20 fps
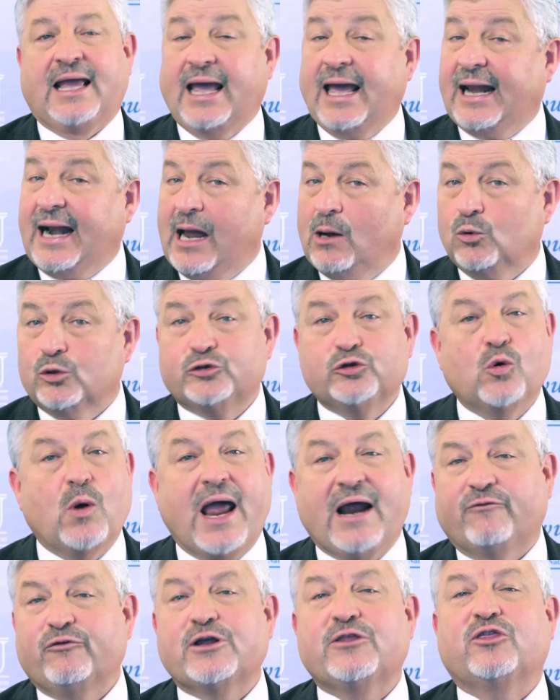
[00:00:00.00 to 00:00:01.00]
and I will do
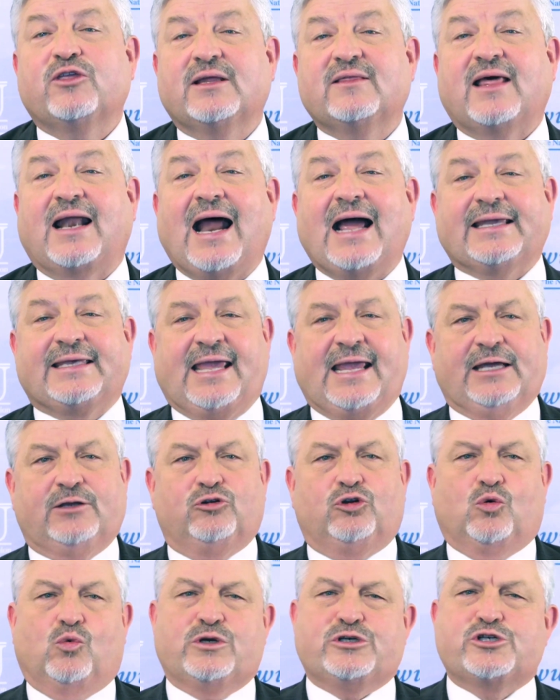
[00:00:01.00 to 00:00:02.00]
everything that I can
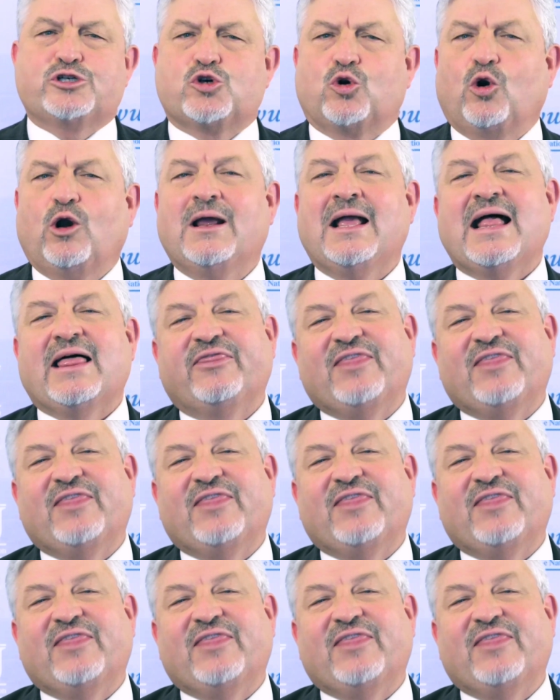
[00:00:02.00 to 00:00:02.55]
to ensure